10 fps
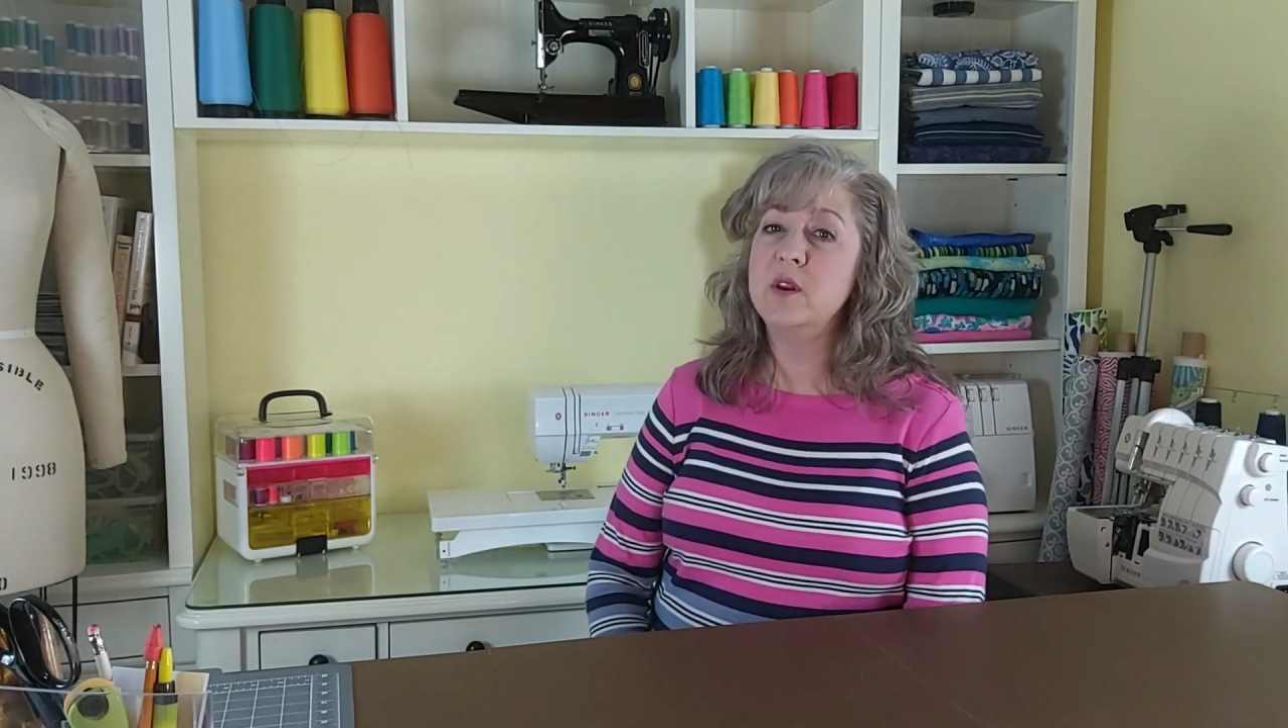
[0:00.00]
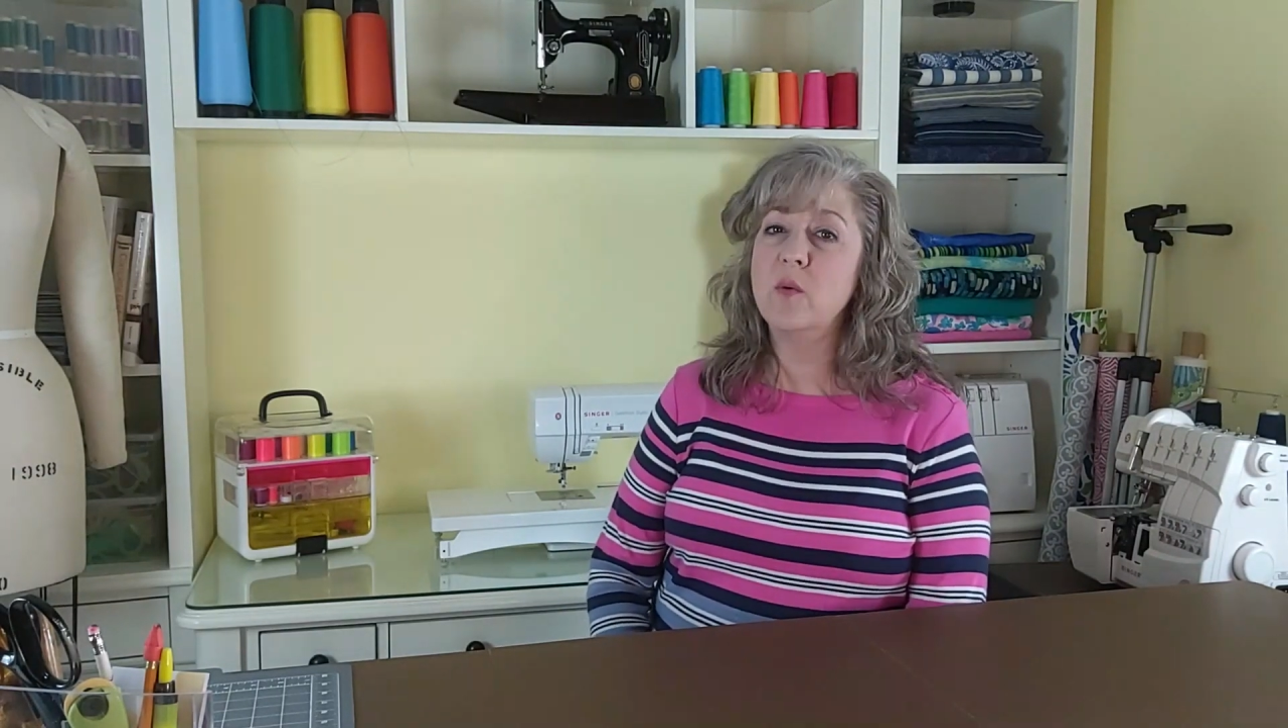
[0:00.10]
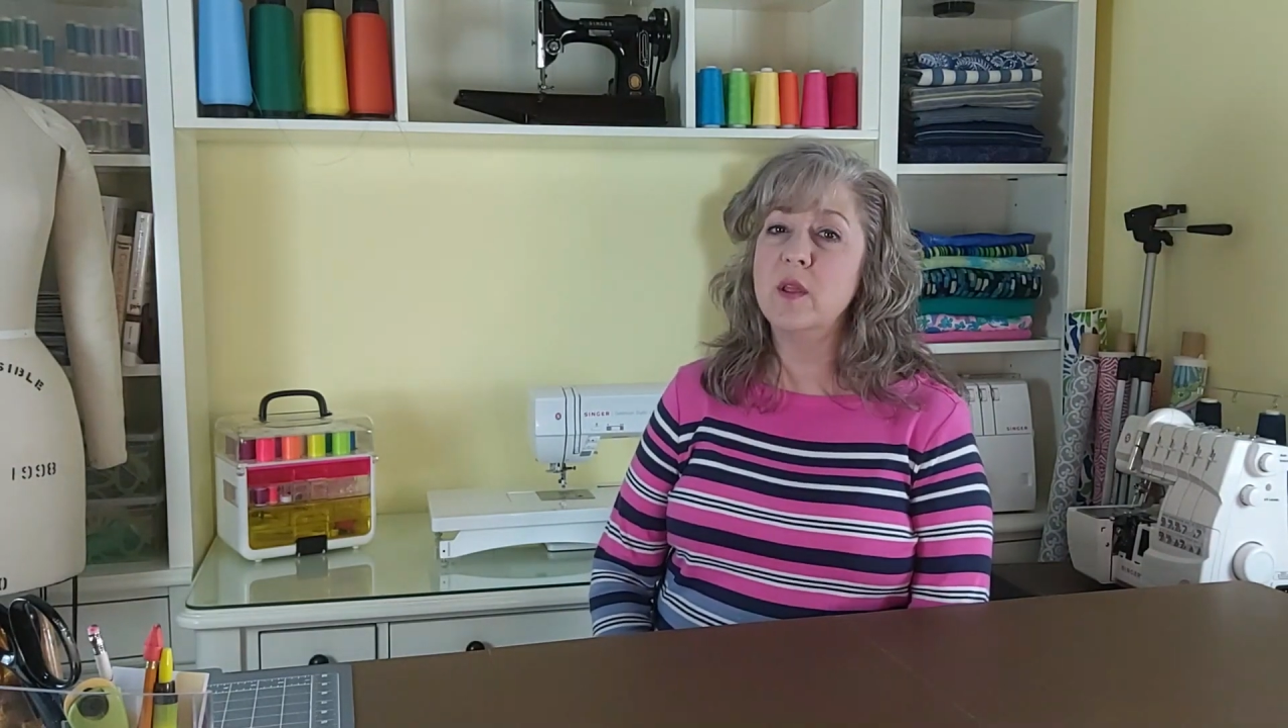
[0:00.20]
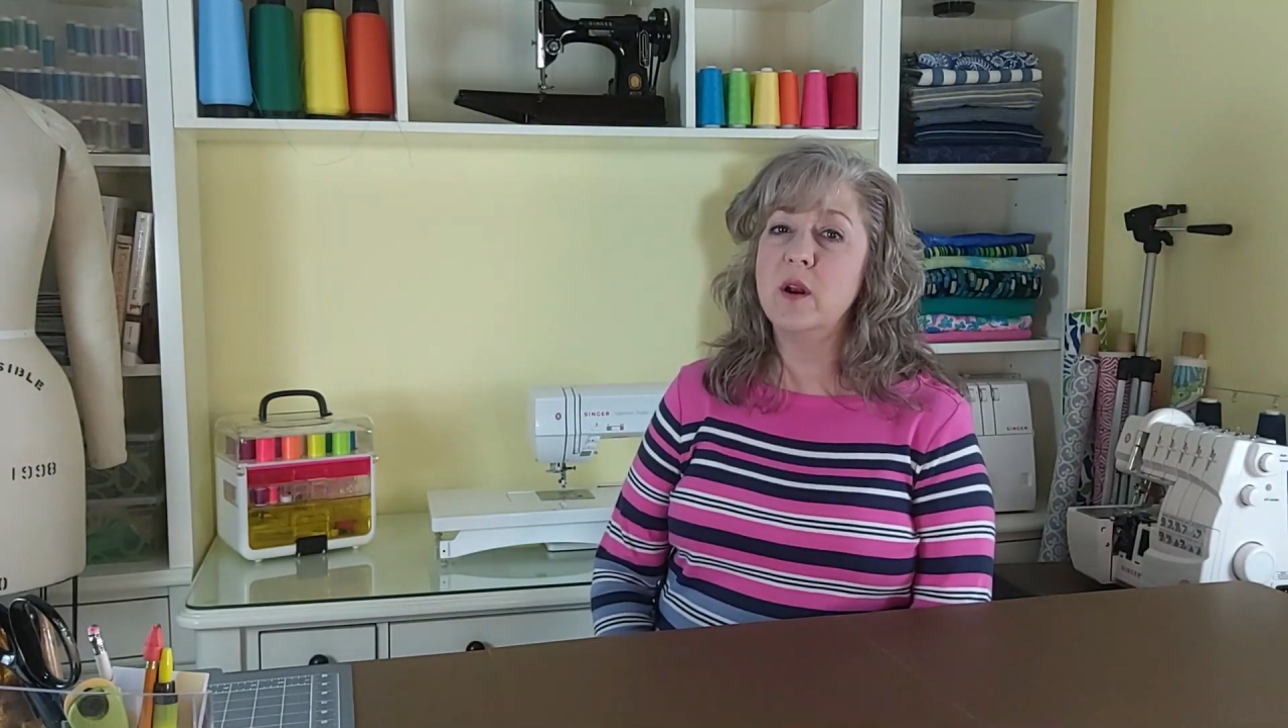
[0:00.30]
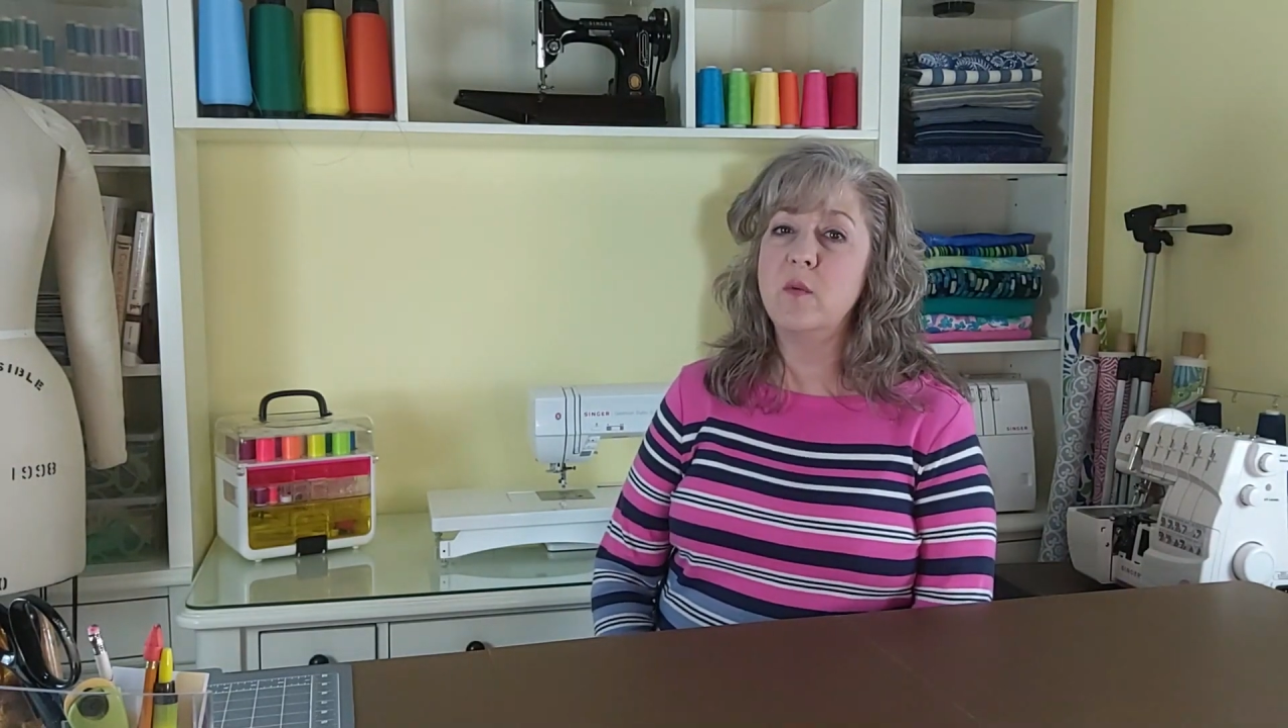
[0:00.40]
do
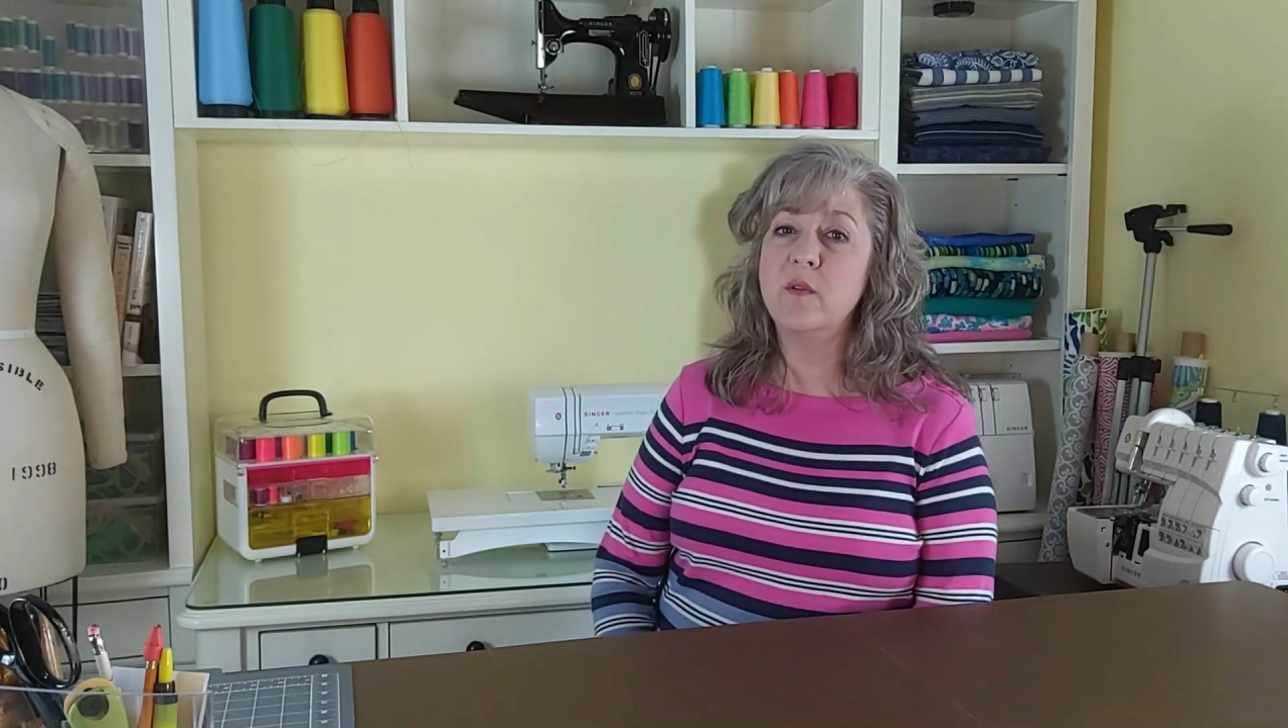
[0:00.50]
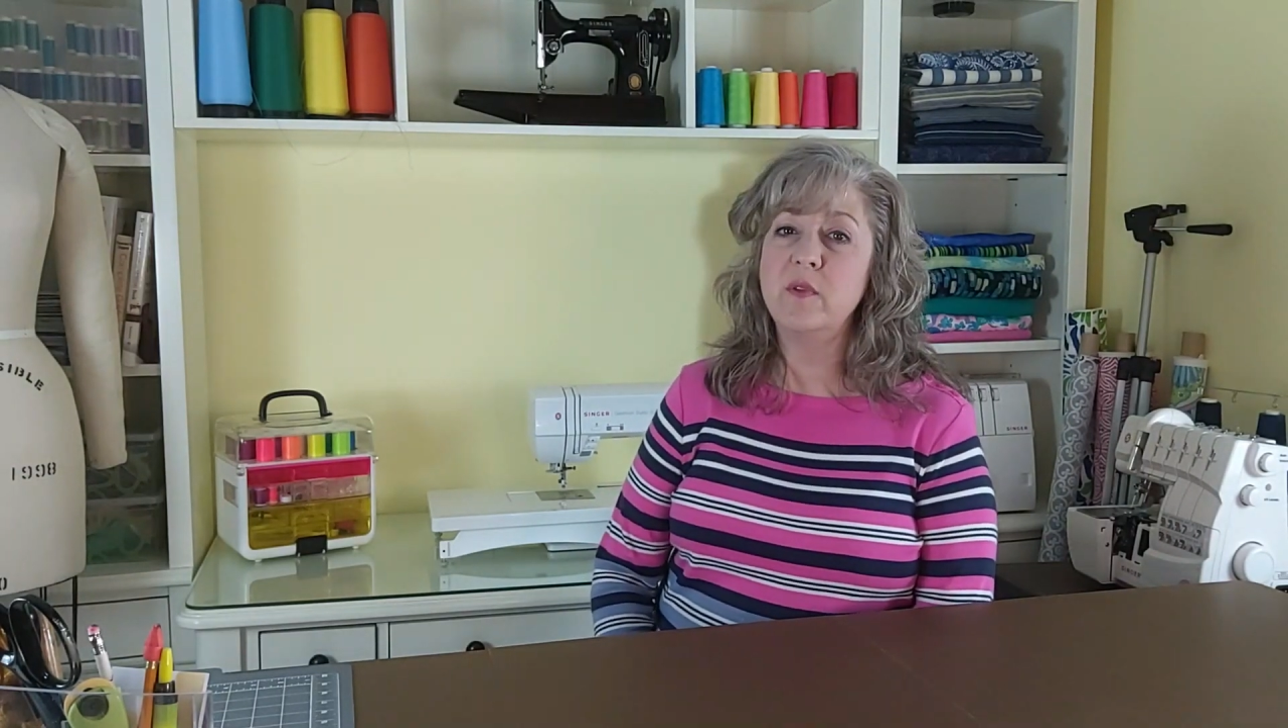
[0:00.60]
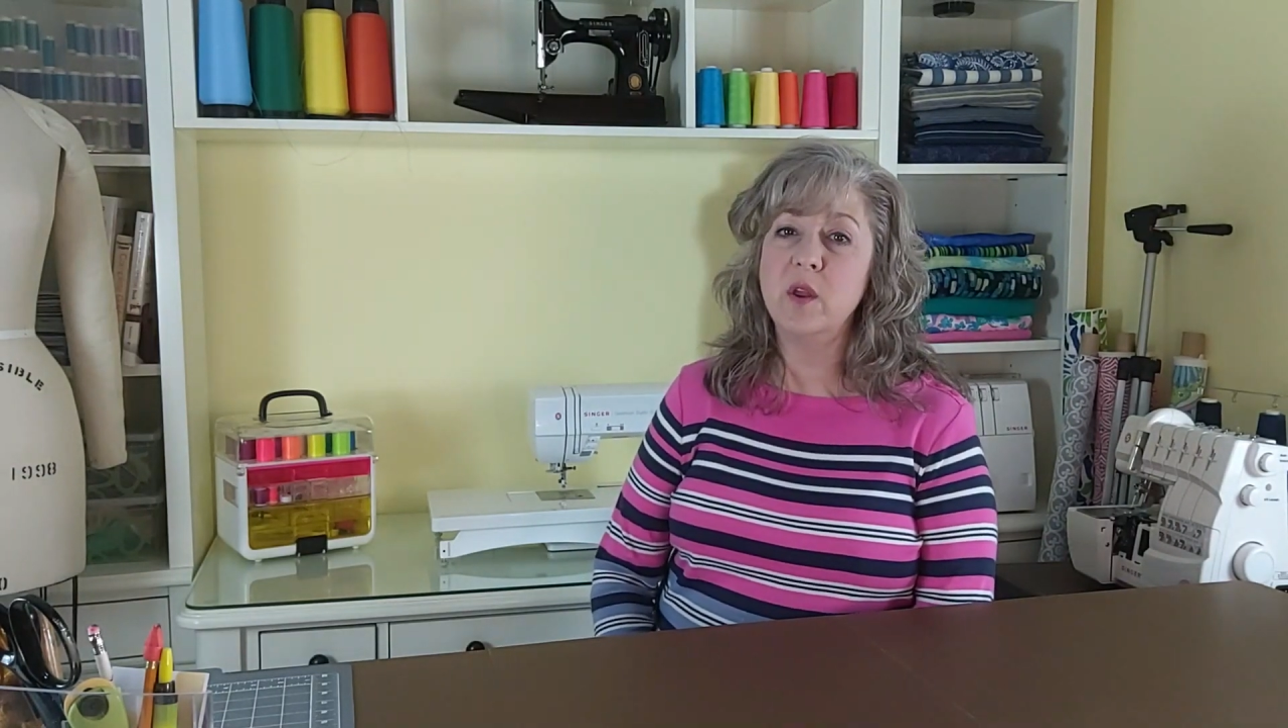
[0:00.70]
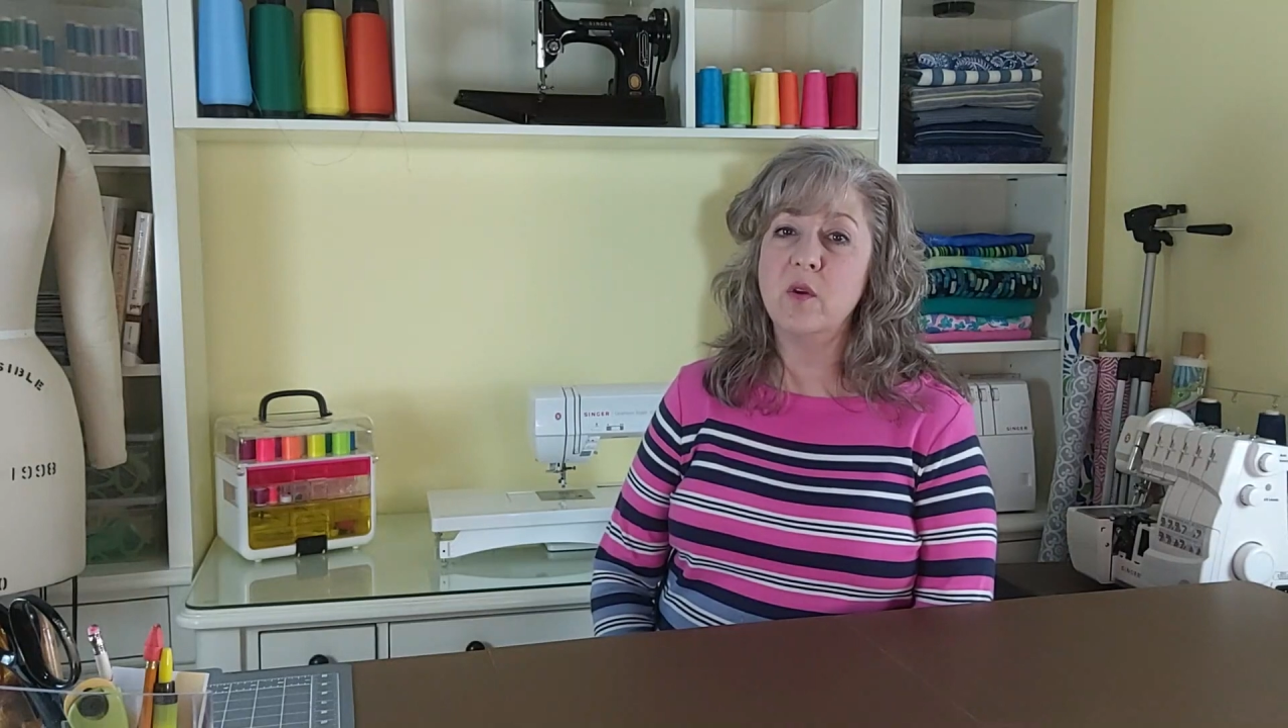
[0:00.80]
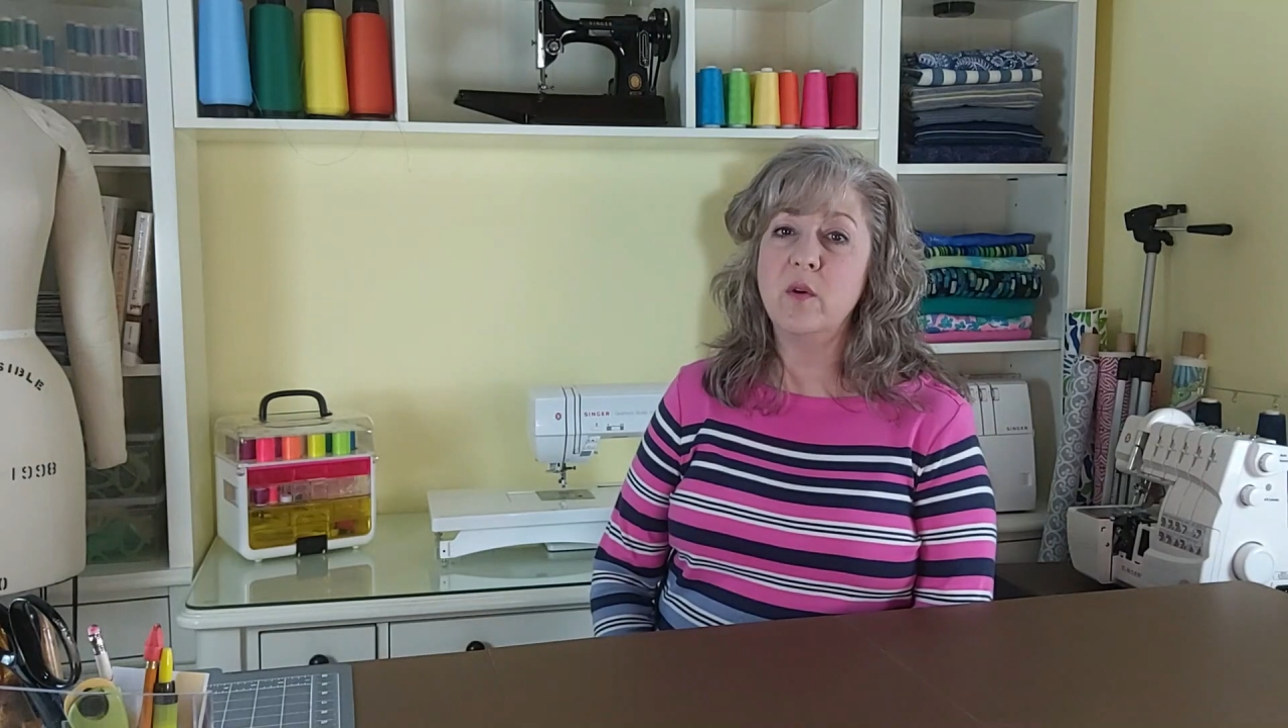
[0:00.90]
a little review